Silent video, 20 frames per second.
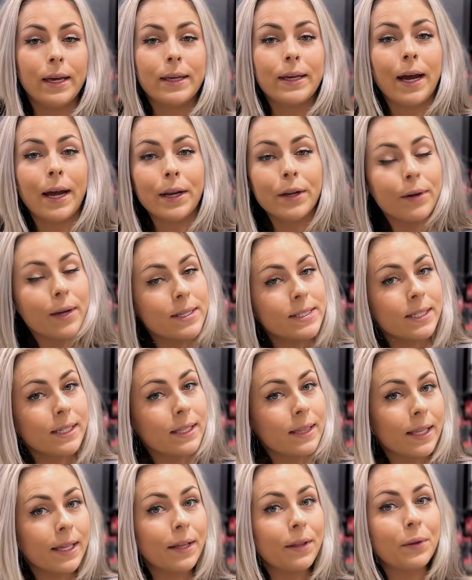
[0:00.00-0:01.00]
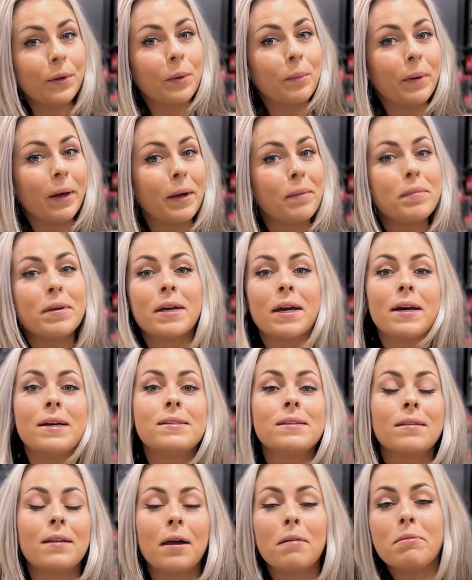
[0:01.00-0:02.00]
Kind of crazy to think a little bit
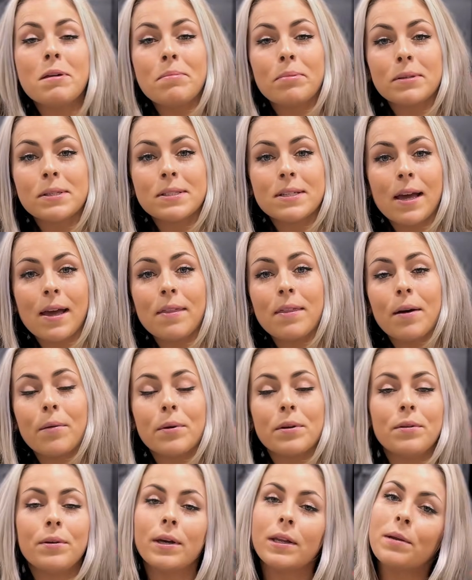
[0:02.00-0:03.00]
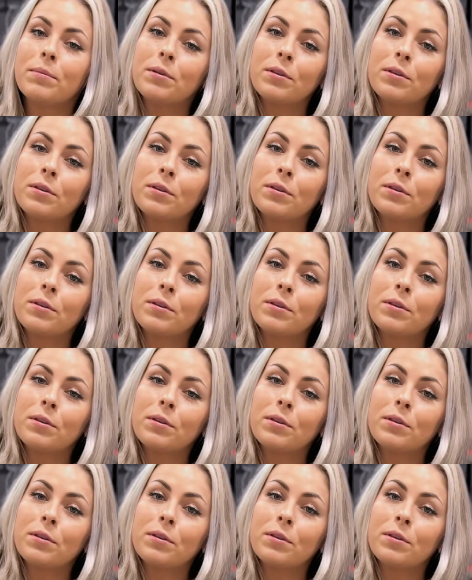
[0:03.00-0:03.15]
because a lot of people say that when you get up